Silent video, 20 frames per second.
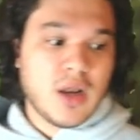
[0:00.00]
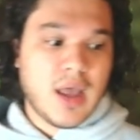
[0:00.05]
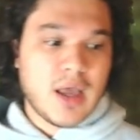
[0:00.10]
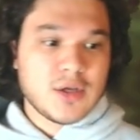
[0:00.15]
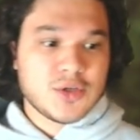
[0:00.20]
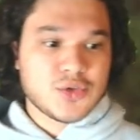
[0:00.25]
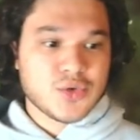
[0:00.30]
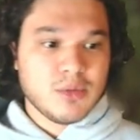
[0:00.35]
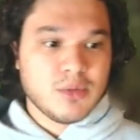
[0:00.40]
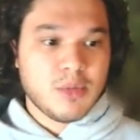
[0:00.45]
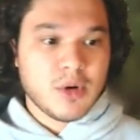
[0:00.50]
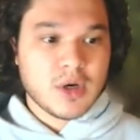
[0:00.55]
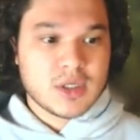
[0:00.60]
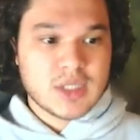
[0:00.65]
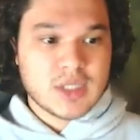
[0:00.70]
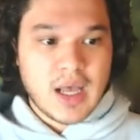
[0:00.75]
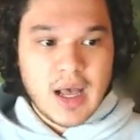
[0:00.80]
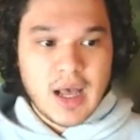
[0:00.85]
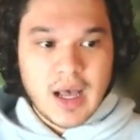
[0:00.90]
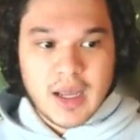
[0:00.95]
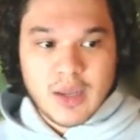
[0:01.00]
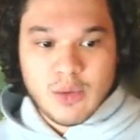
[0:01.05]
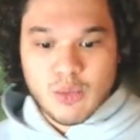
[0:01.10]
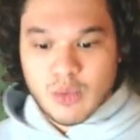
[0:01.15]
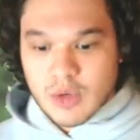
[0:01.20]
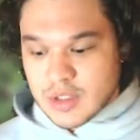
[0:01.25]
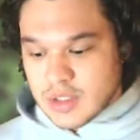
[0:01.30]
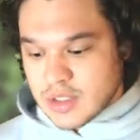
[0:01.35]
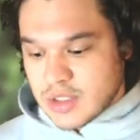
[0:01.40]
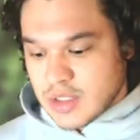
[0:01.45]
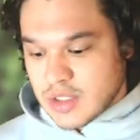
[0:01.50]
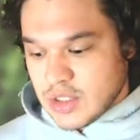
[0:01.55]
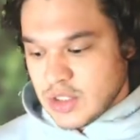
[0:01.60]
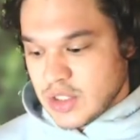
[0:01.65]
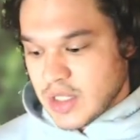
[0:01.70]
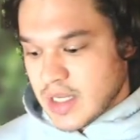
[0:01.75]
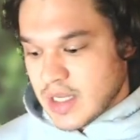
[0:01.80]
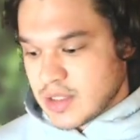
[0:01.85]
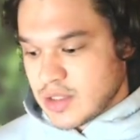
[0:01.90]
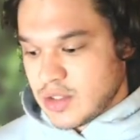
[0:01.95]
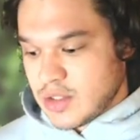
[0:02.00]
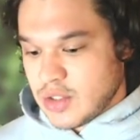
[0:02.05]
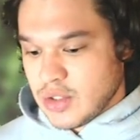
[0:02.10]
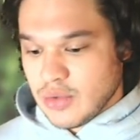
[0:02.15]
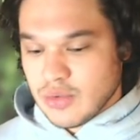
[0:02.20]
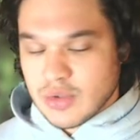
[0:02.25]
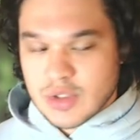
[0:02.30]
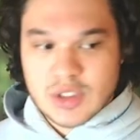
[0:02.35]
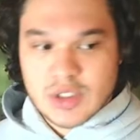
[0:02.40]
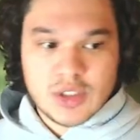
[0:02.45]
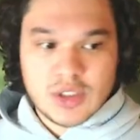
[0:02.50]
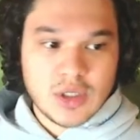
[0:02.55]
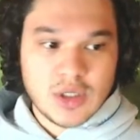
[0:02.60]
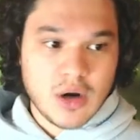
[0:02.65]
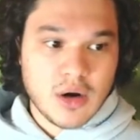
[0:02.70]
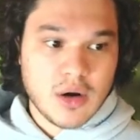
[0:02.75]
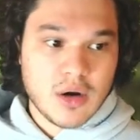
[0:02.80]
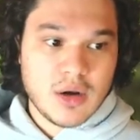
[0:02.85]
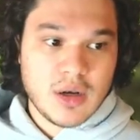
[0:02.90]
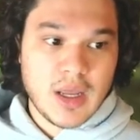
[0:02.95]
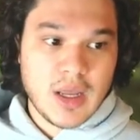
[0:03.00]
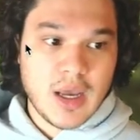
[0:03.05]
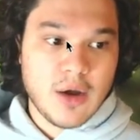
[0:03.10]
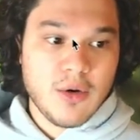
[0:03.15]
entry books I would suggest to start. Now,